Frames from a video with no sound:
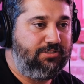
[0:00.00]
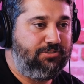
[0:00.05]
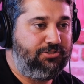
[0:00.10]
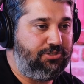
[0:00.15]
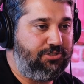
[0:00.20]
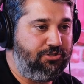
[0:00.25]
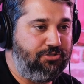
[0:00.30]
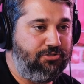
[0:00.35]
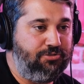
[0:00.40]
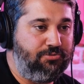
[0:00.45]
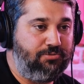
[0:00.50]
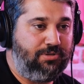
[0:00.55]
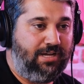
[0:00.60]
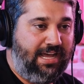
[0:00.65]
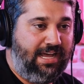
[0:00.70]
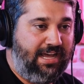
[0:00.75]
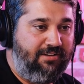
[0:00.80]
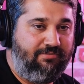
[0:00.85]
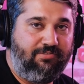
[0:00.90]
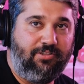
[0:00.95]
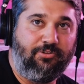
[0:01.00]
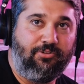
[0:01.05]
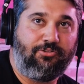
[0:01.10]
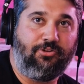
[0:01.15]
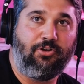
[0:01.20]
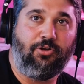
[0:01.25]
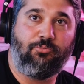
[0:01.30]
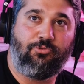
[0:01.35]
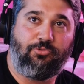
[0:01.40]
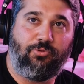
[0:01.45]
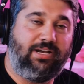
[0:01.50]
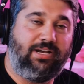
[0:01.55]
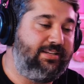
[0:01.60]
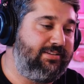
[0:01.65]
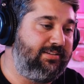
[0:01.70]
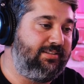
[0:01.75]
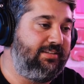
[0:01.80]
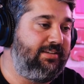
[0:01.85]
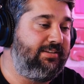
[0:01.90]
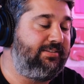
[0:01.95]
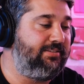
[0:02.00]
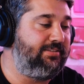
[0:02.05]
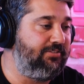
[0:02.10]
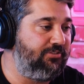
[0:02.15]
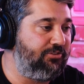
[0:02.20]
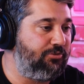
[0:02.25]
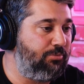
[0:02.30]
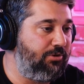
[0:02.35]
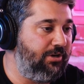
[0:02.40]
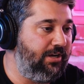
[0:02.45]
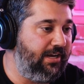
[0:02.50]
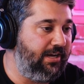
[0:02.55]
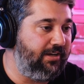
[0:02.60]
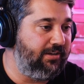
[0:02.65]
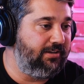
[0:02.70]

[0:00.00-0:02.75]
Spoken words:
to have those homes ready to list in spring.